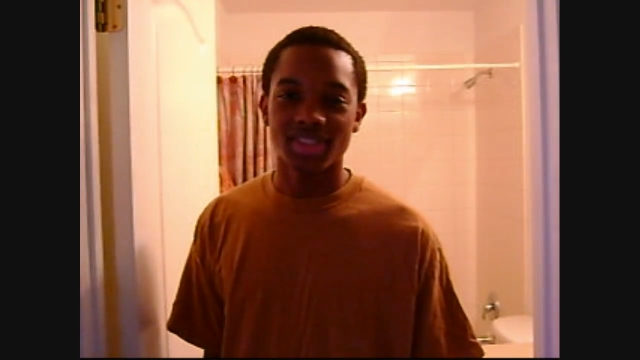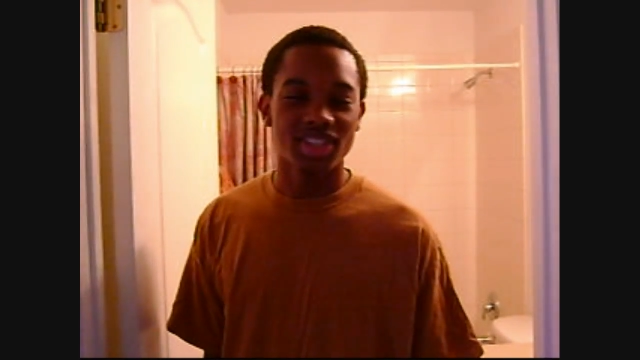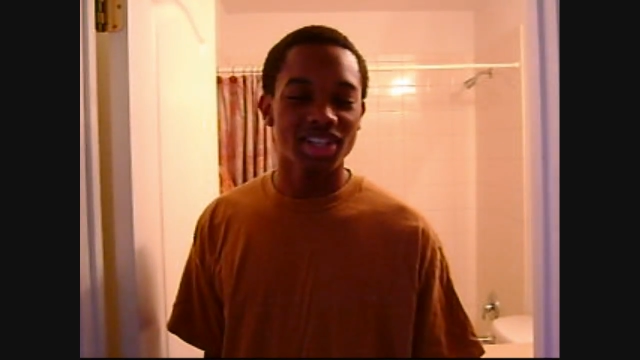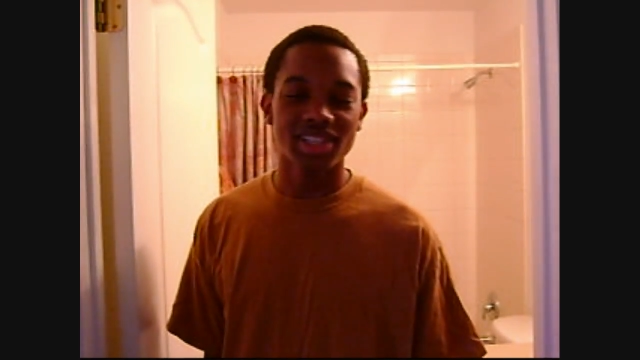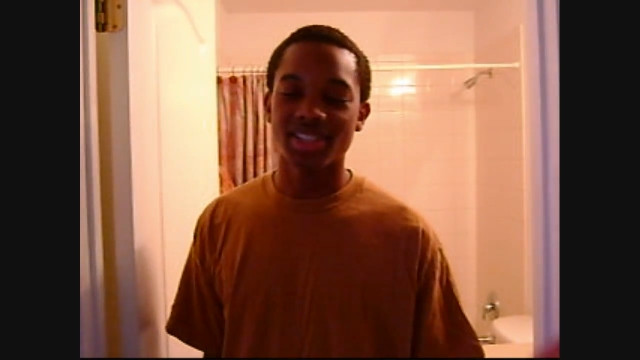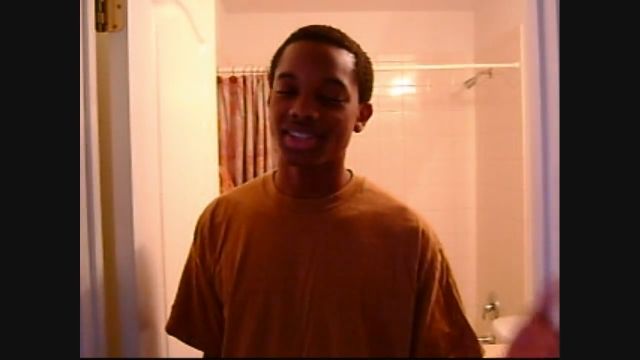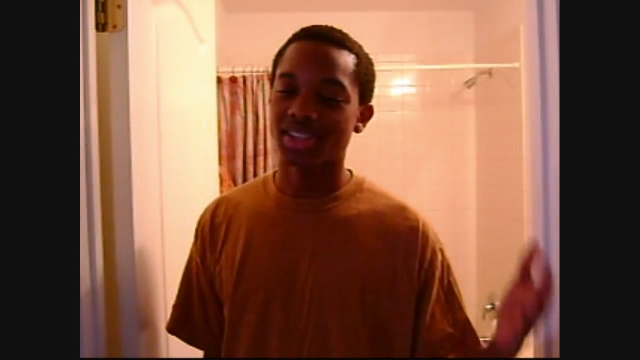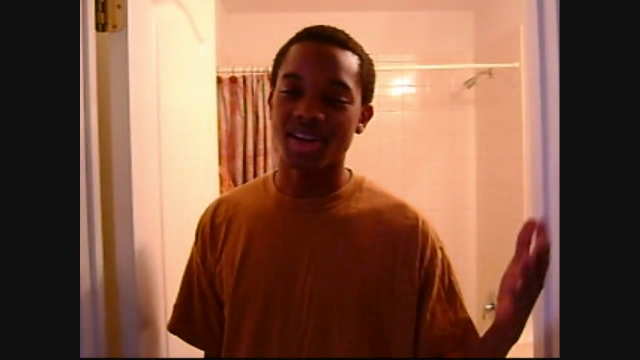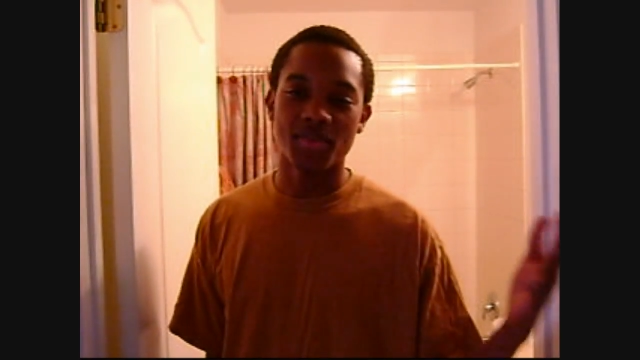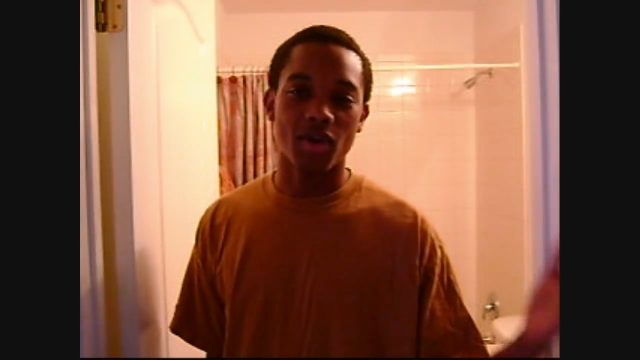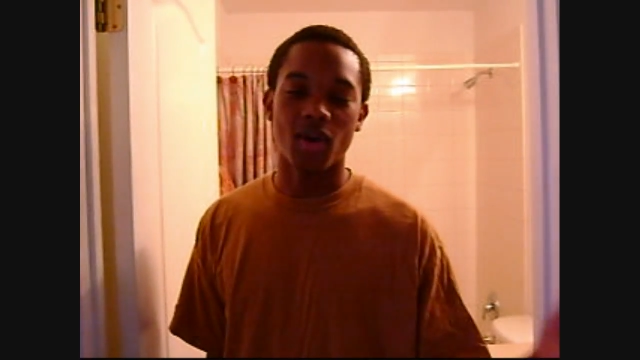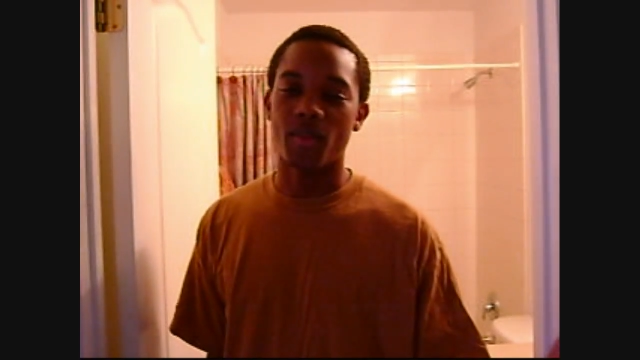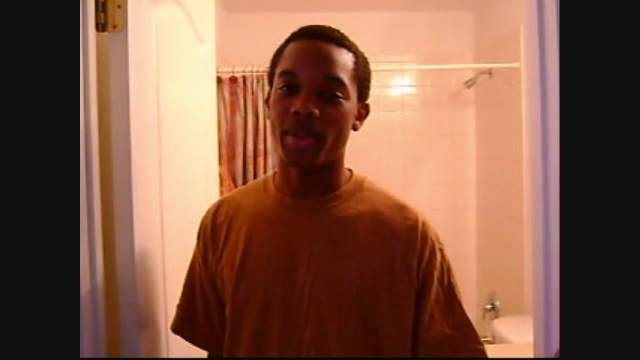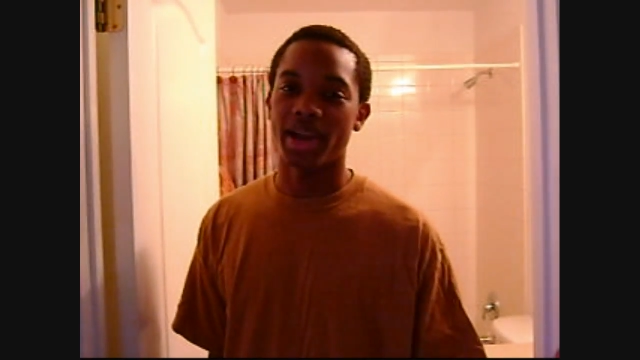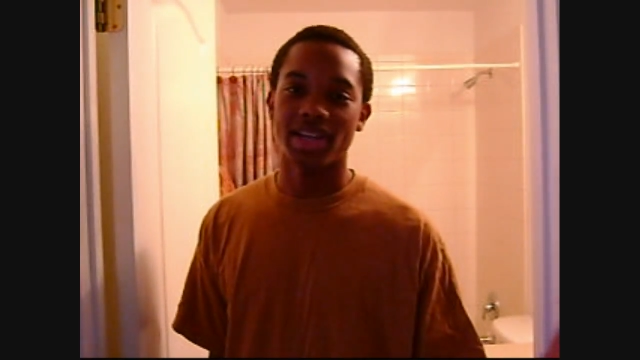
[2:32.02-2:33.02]
just come
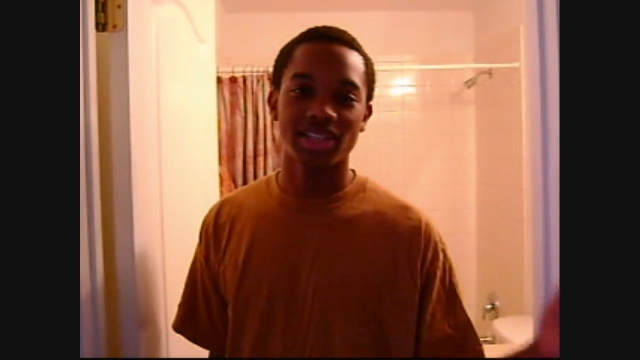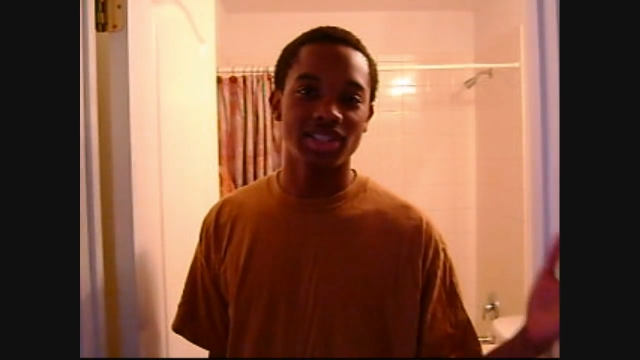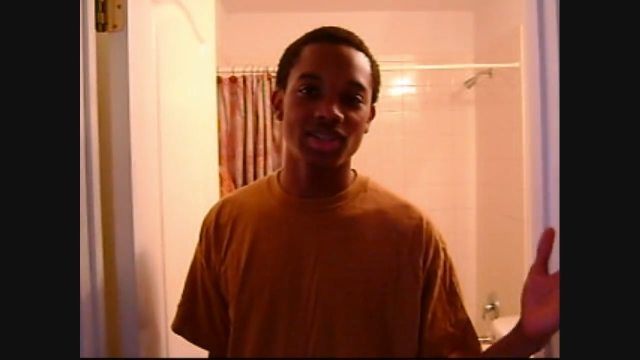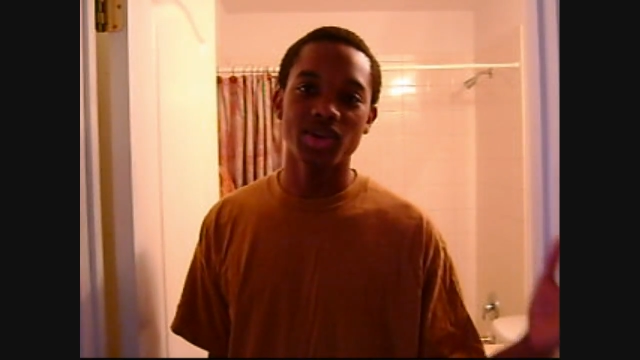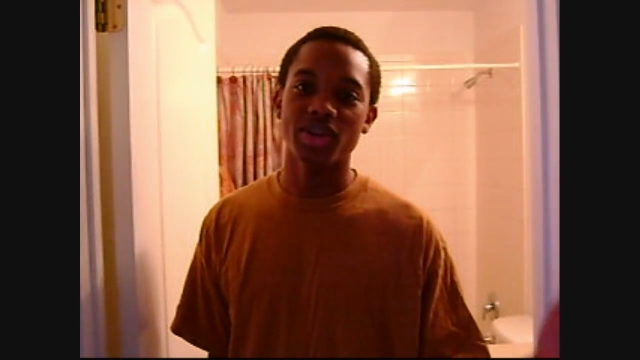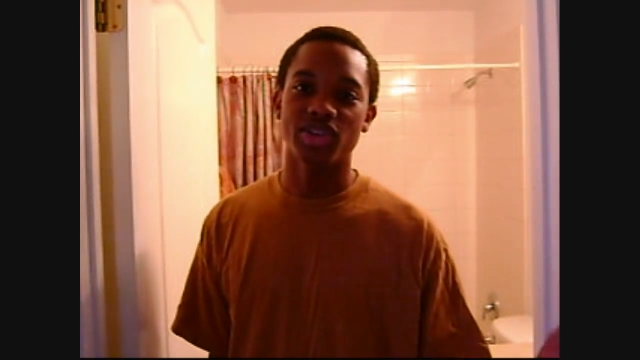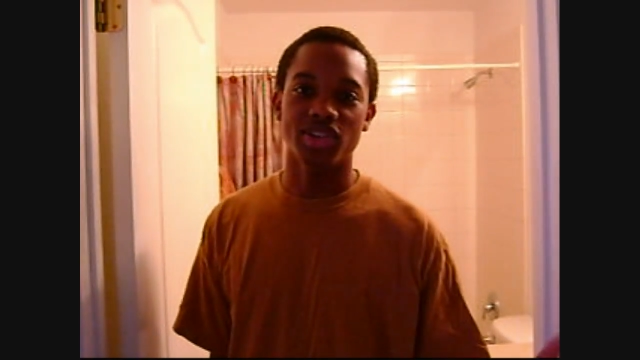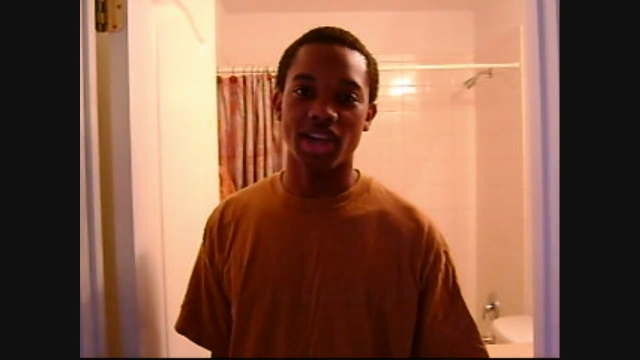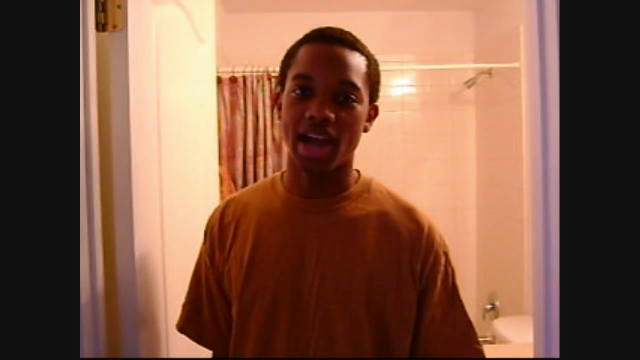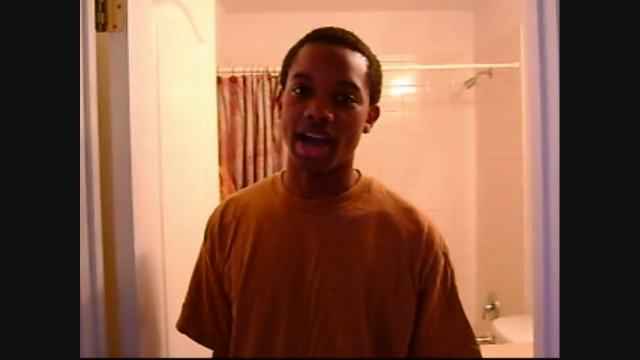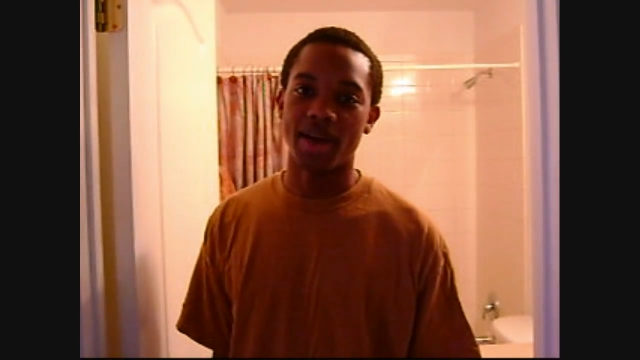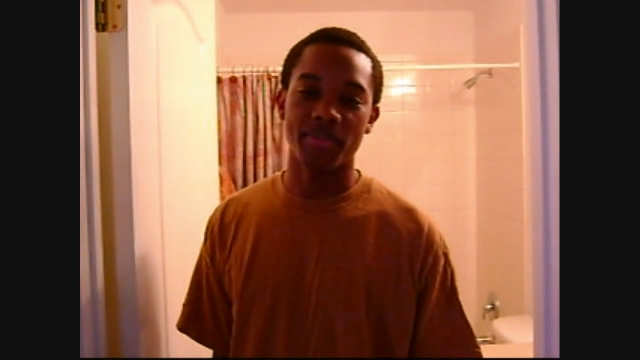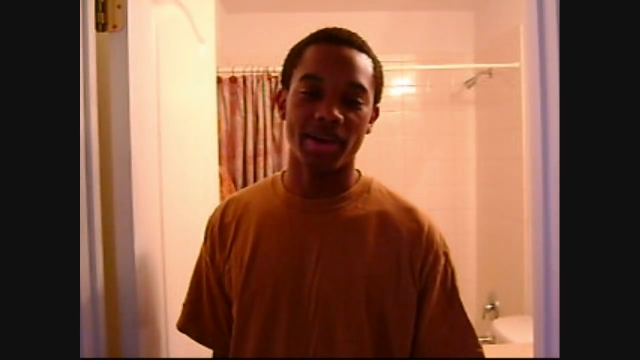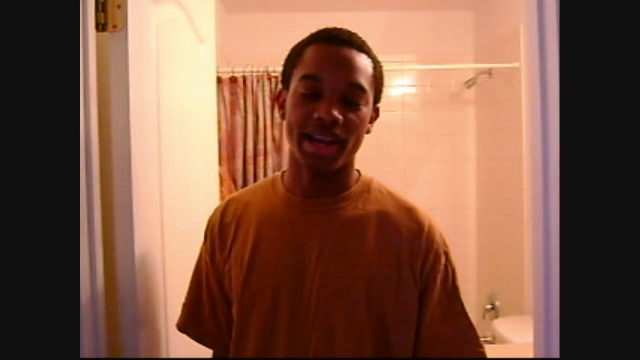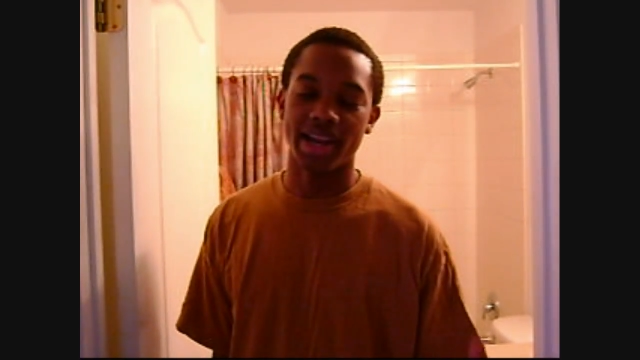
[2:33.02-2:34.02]
on, man. Just do your
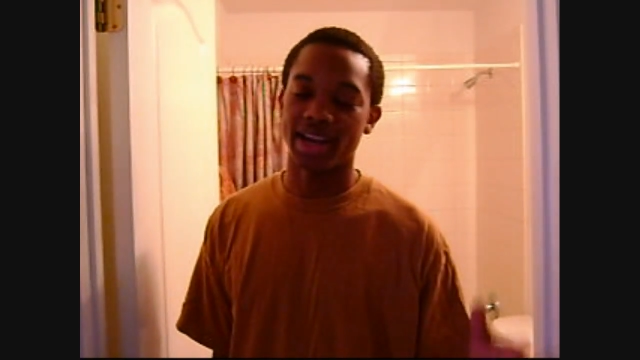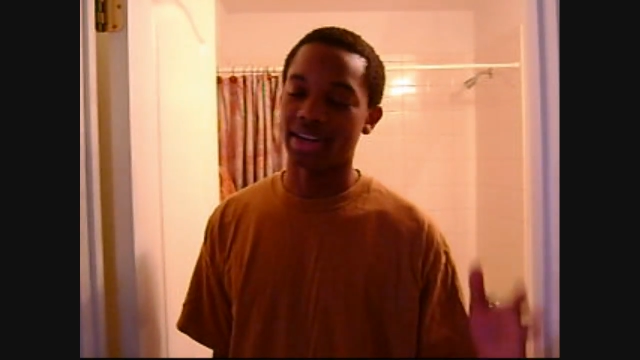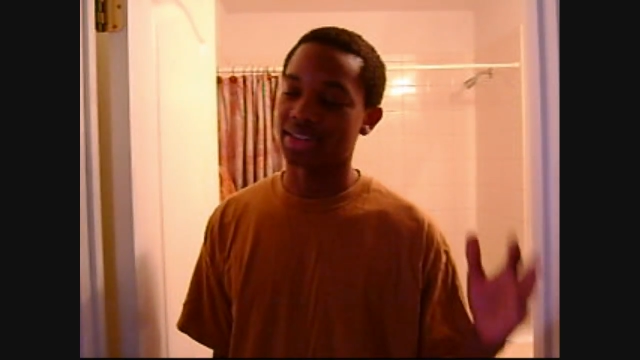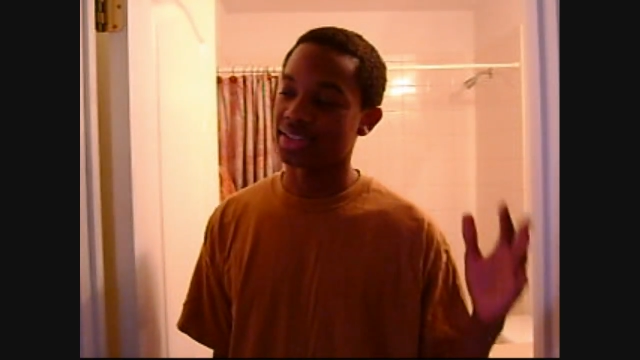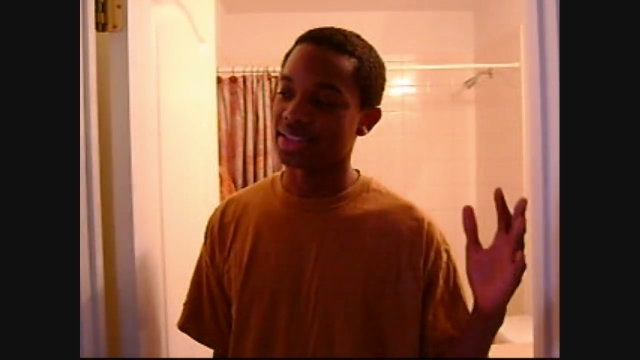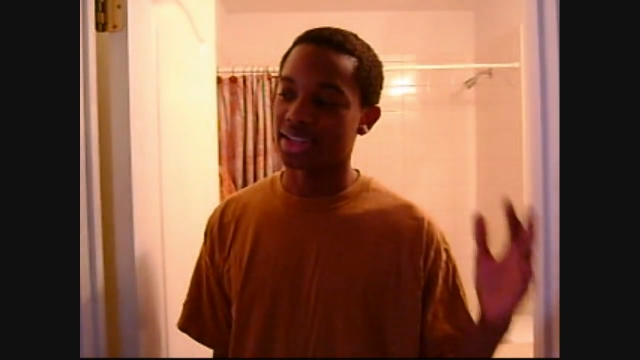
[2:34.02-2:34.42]
job, man.